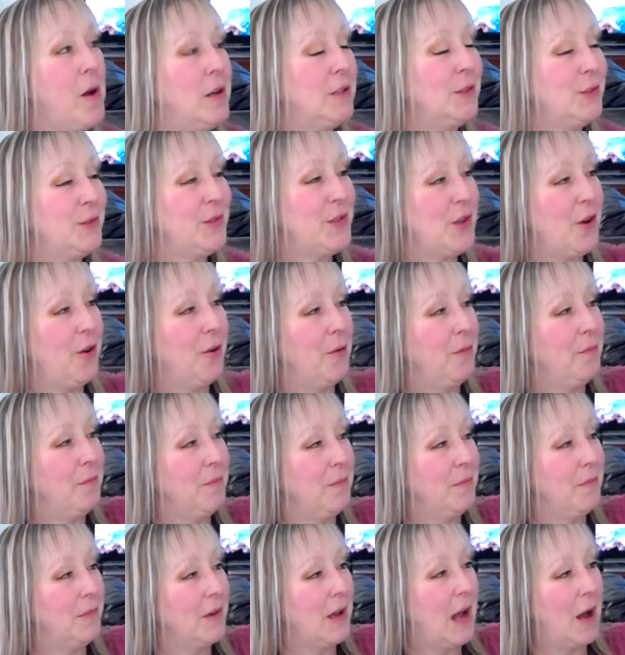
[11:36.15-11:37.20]
So
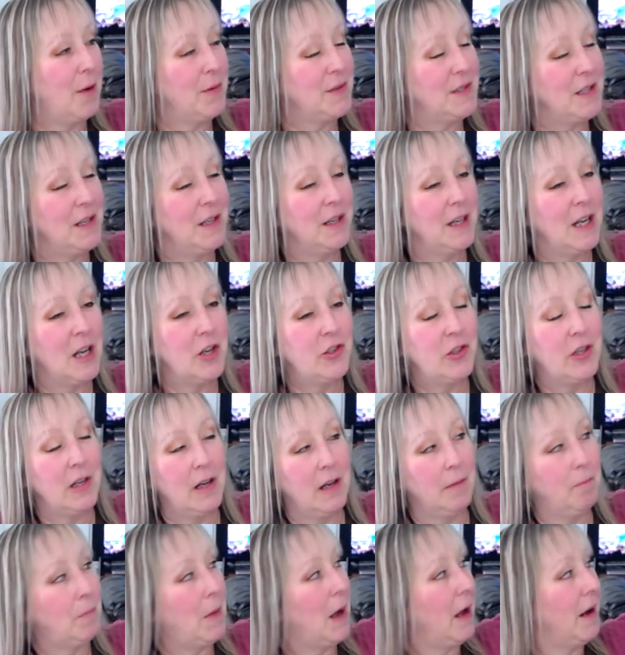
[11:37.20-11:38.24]
I was in the kitchen,
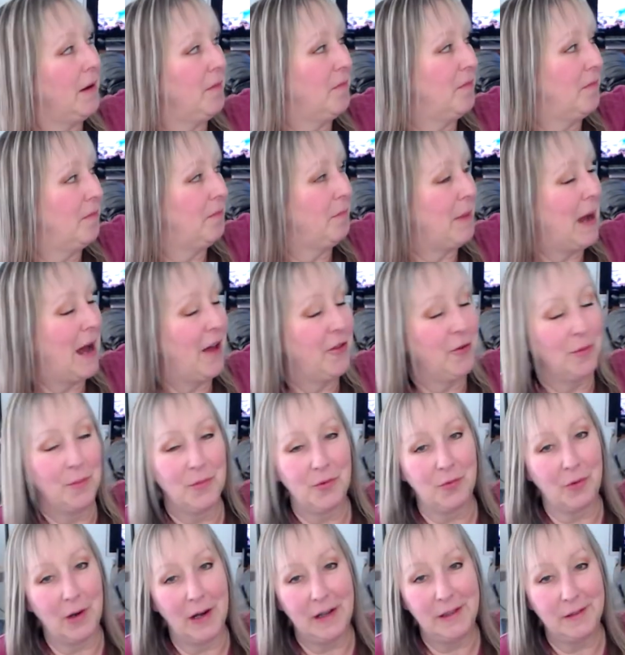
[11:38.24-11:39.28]
and my bathroom's
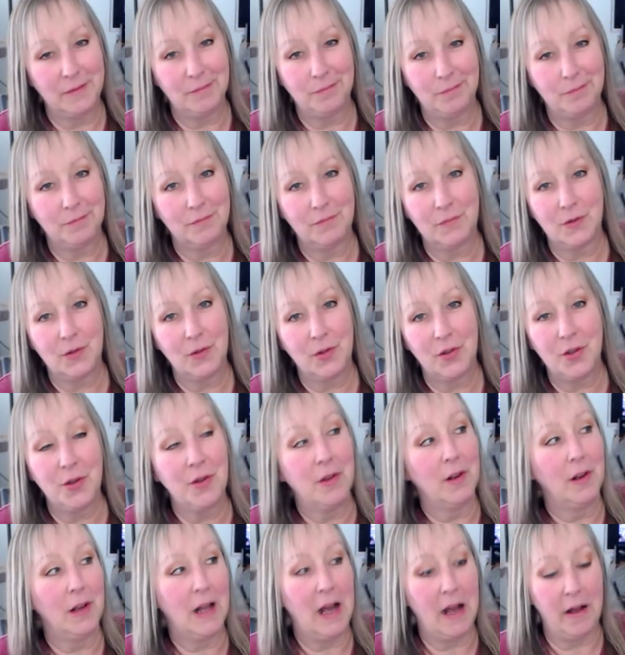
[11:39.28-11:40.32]
right to the
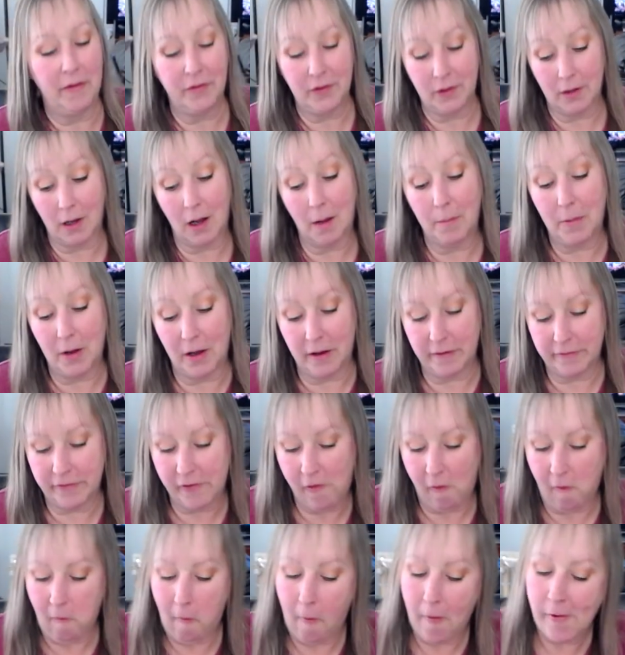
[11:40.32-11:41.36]
left above,
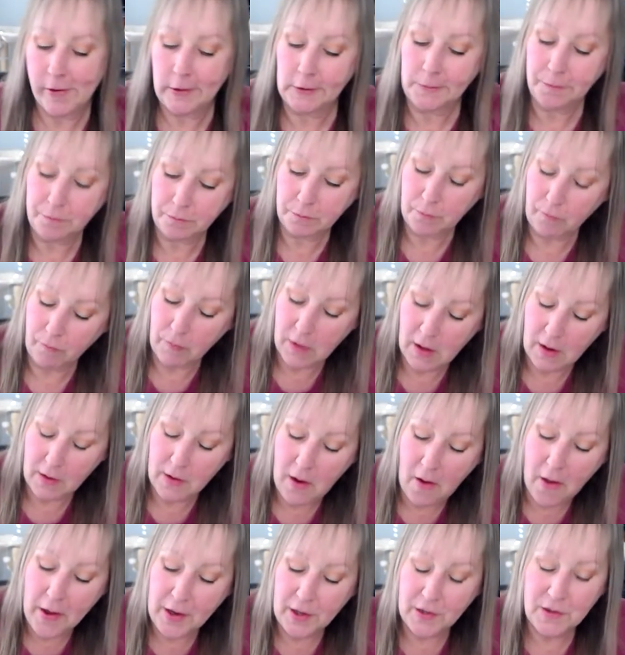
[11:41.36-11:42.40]

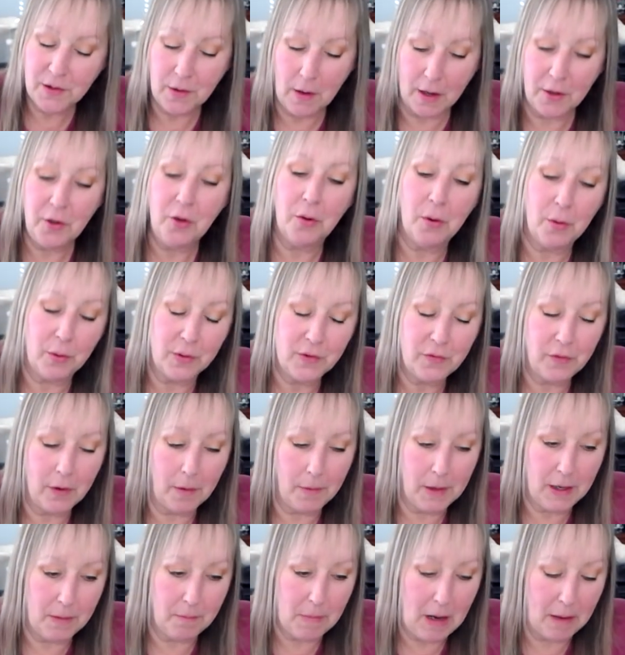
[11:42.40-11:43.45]
so I knew it was
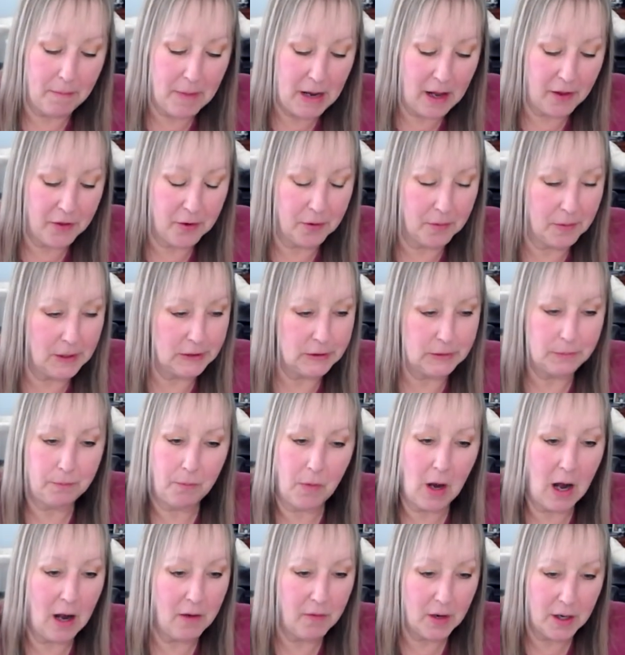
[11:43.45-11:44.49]
in my bathroom, and
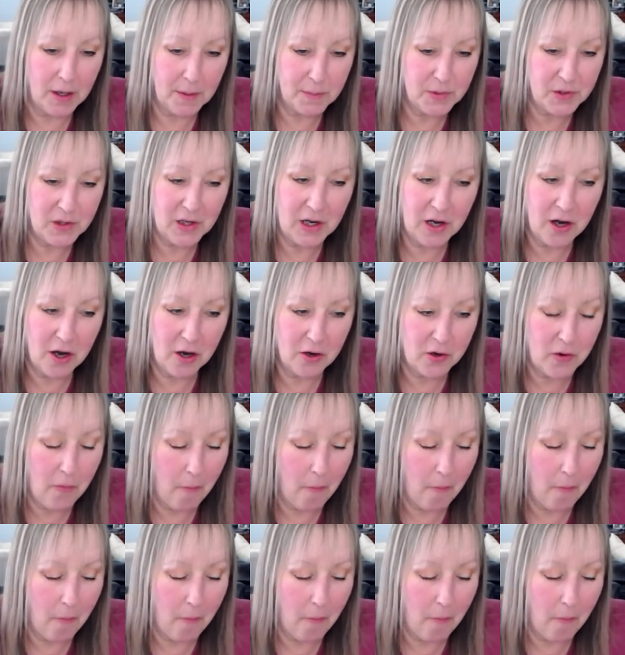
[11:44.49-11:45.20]
I ran upstairs.